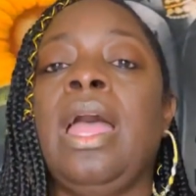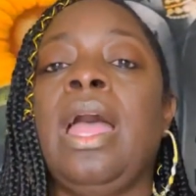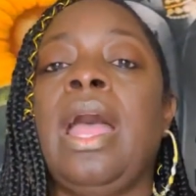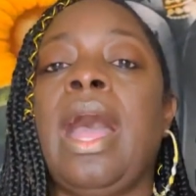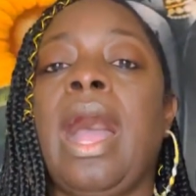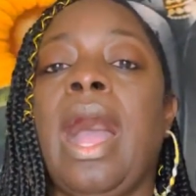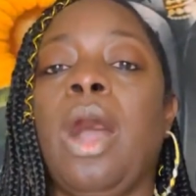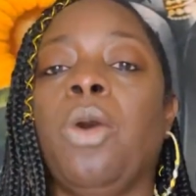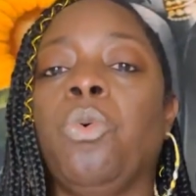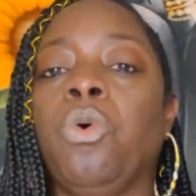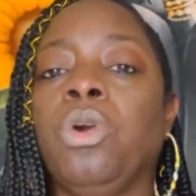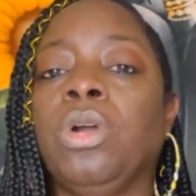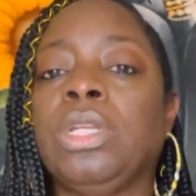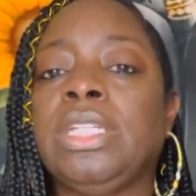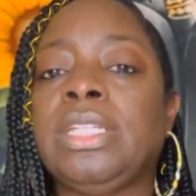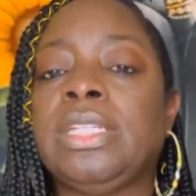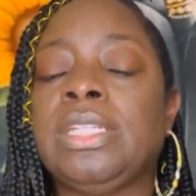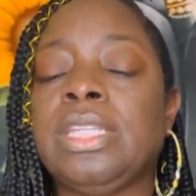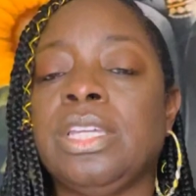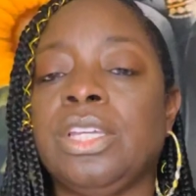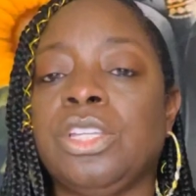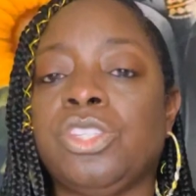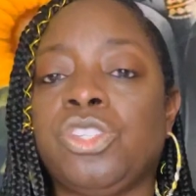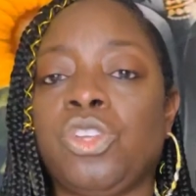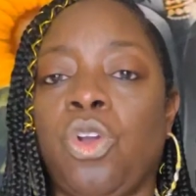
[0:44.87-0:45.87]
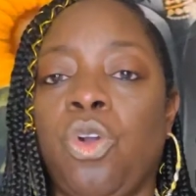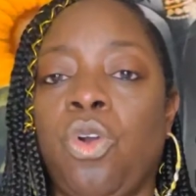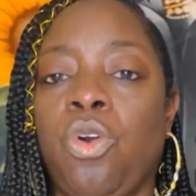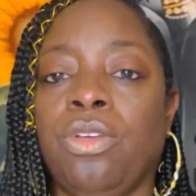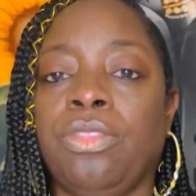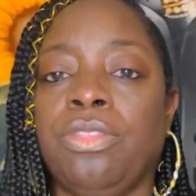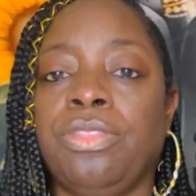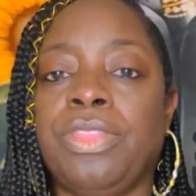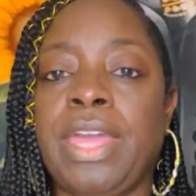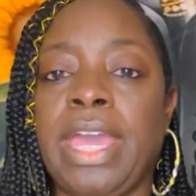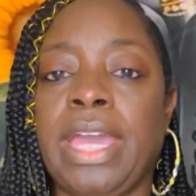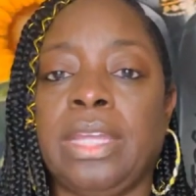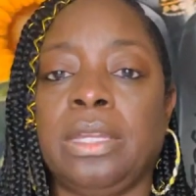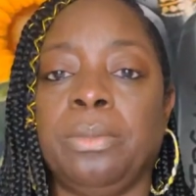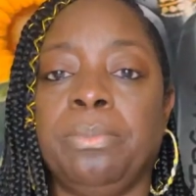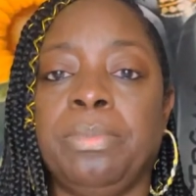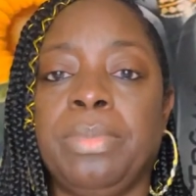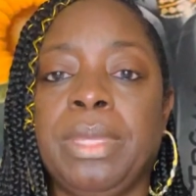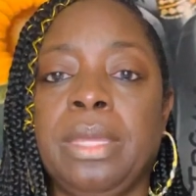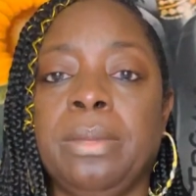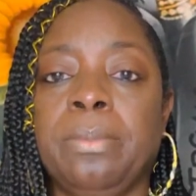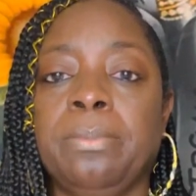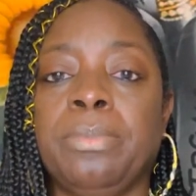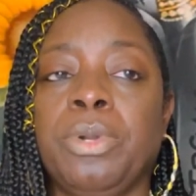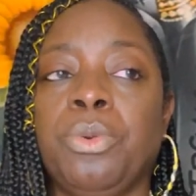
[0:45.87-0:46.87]
I want to touch on that a
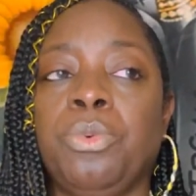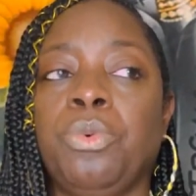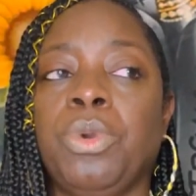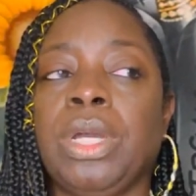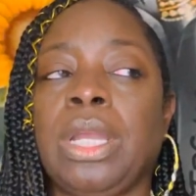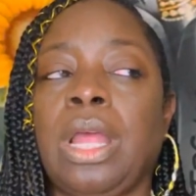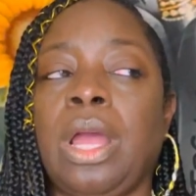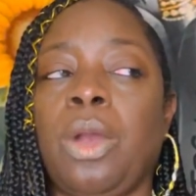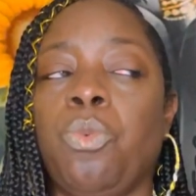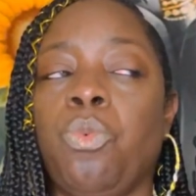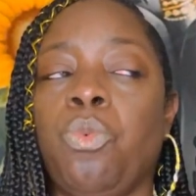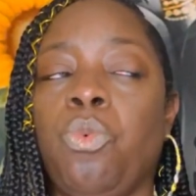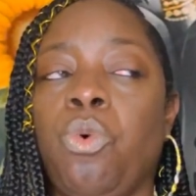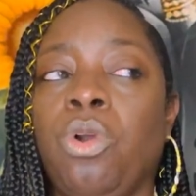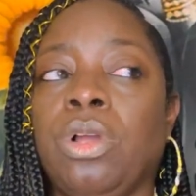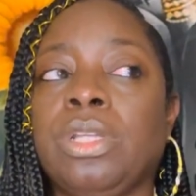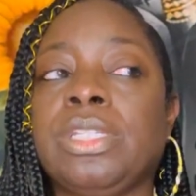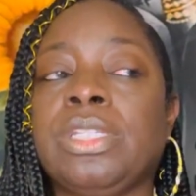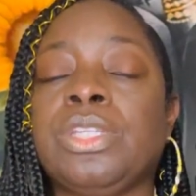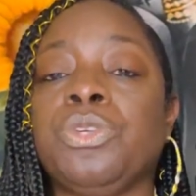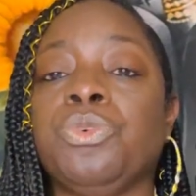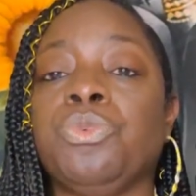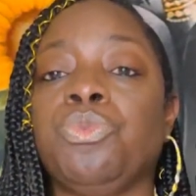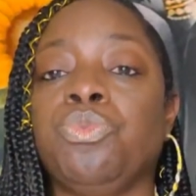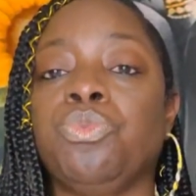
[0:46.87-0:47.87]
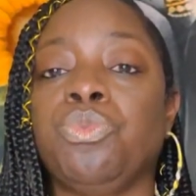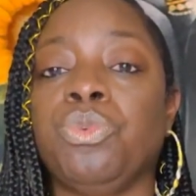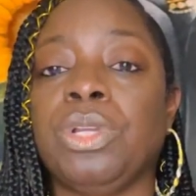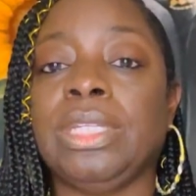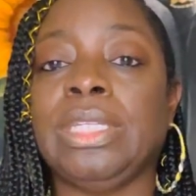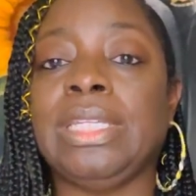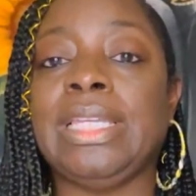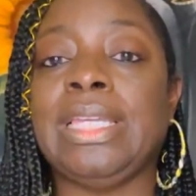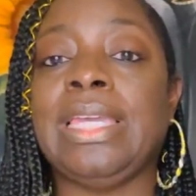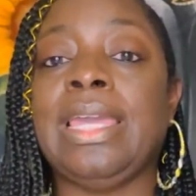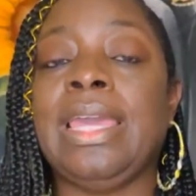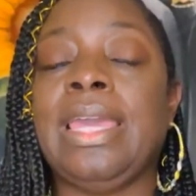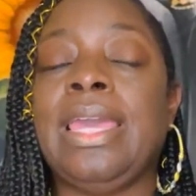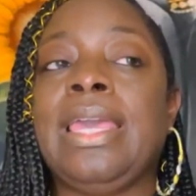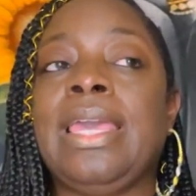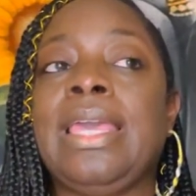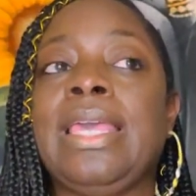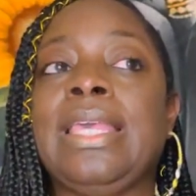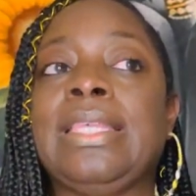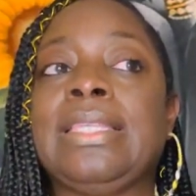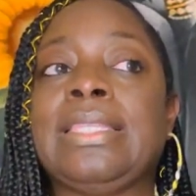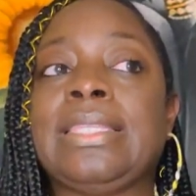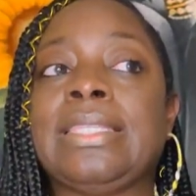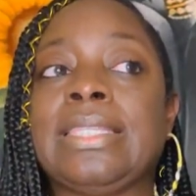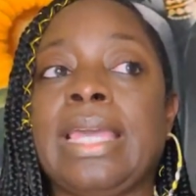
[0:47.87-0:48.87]
bit, but what I want to really
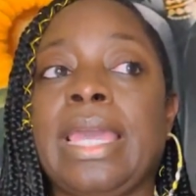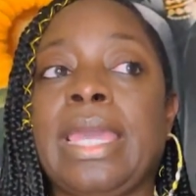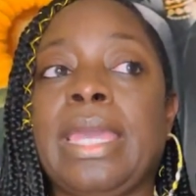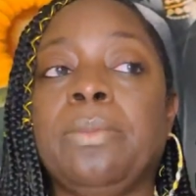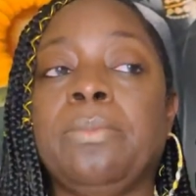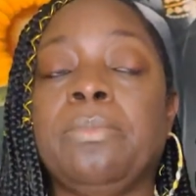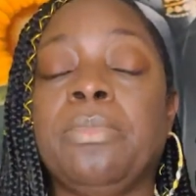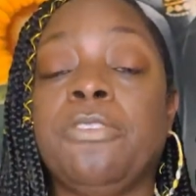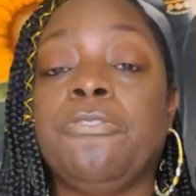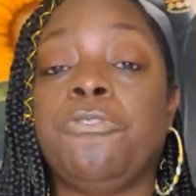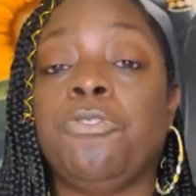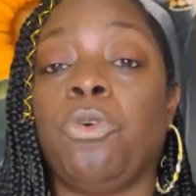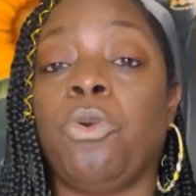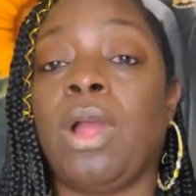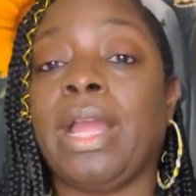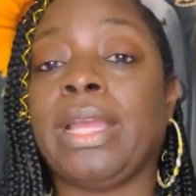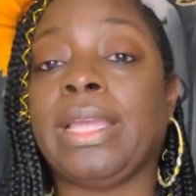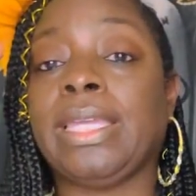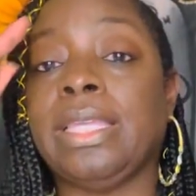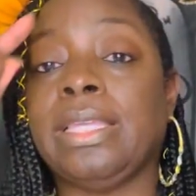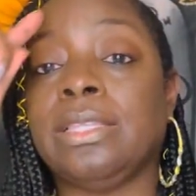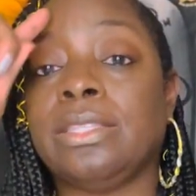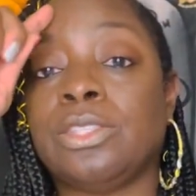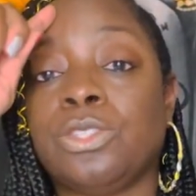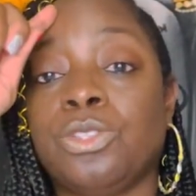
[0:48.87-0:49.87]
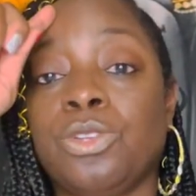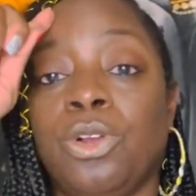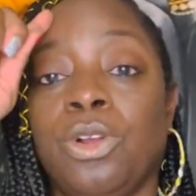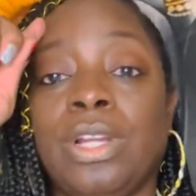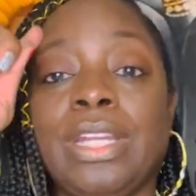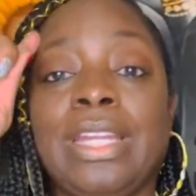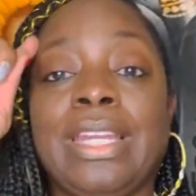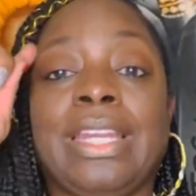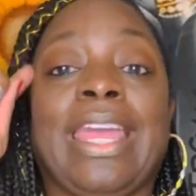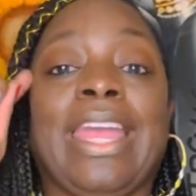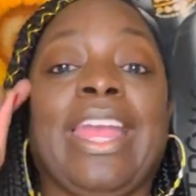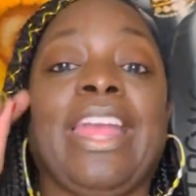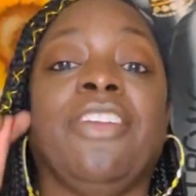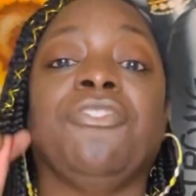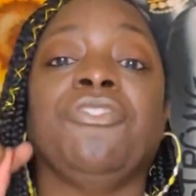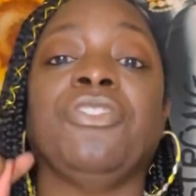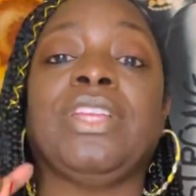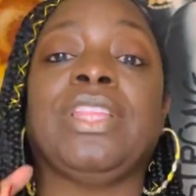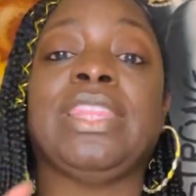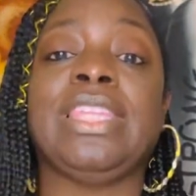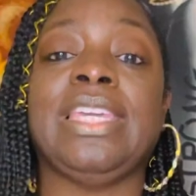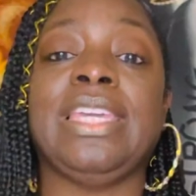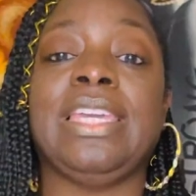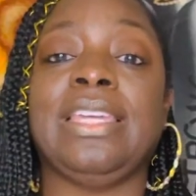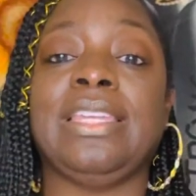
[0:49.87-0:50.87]
say before I get started,
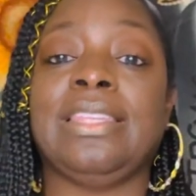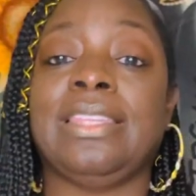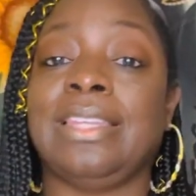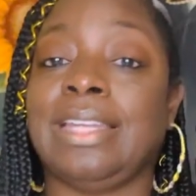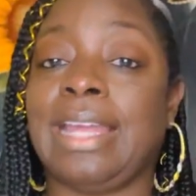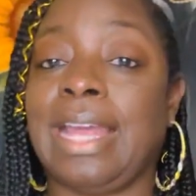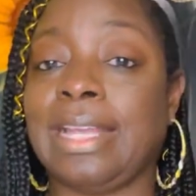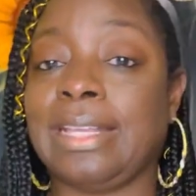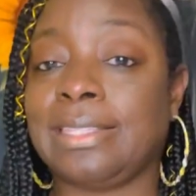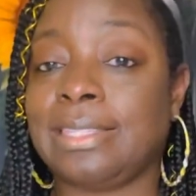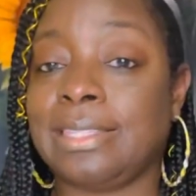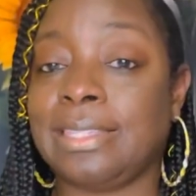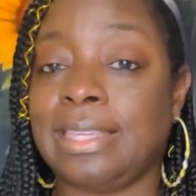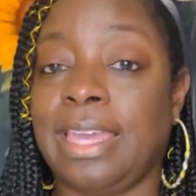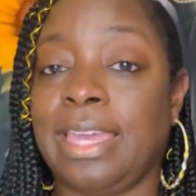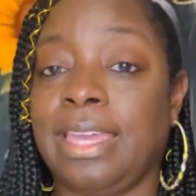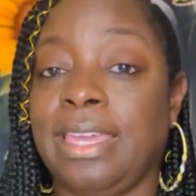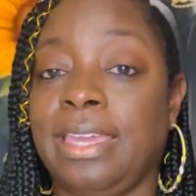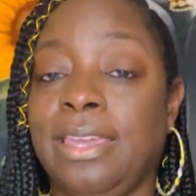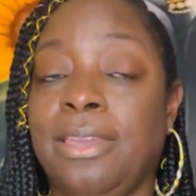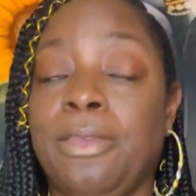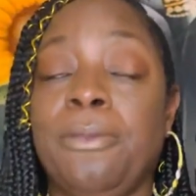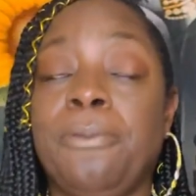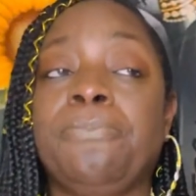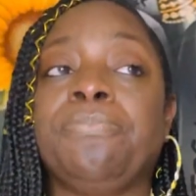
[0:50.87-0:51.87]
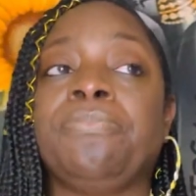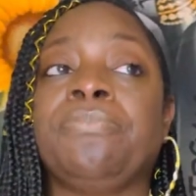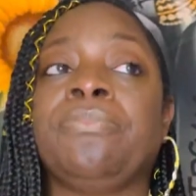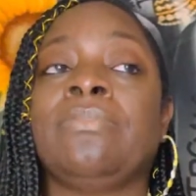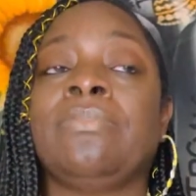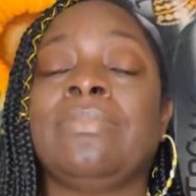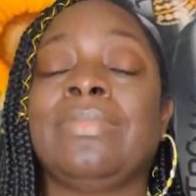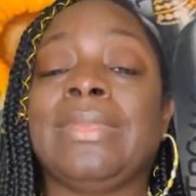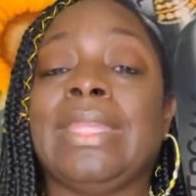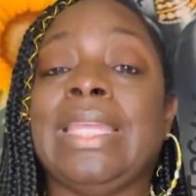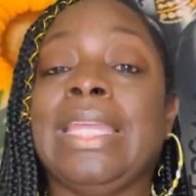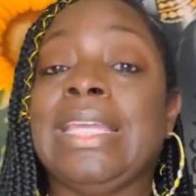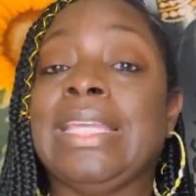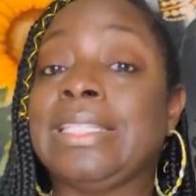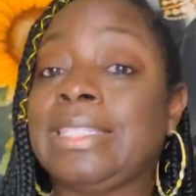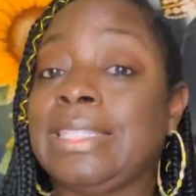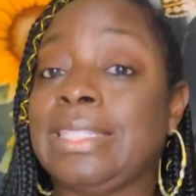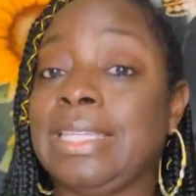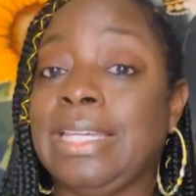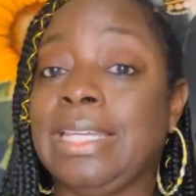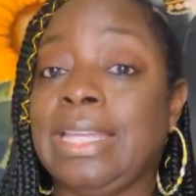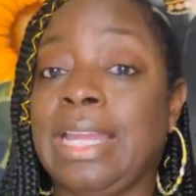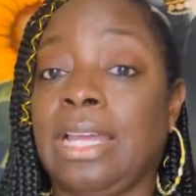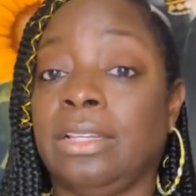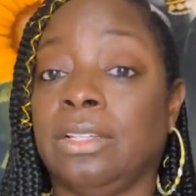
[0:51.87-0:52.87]
everything that I say is
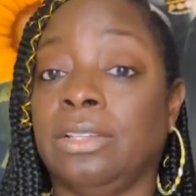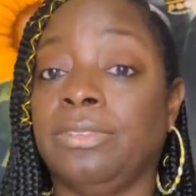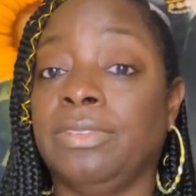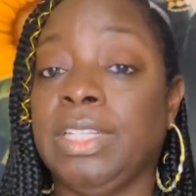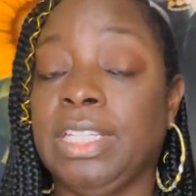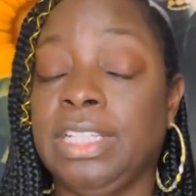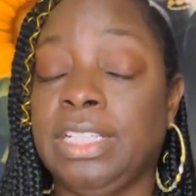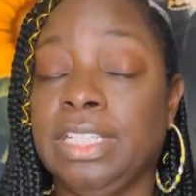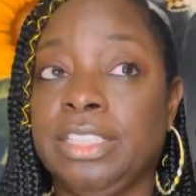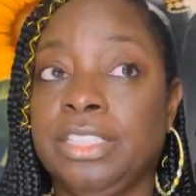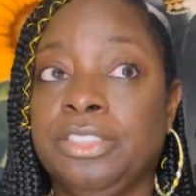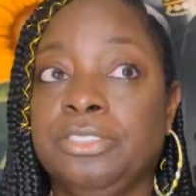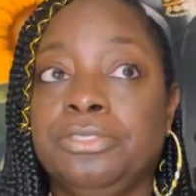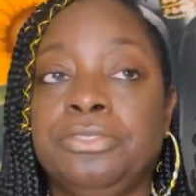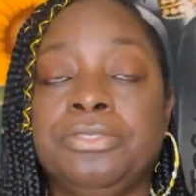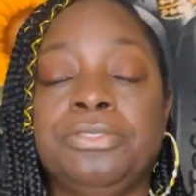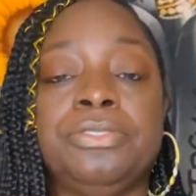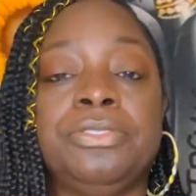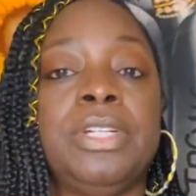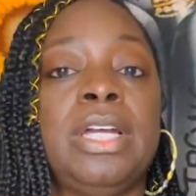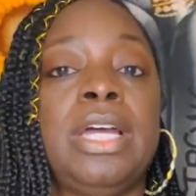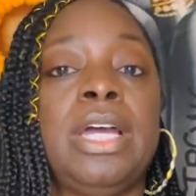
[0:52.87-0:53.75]
said out of love.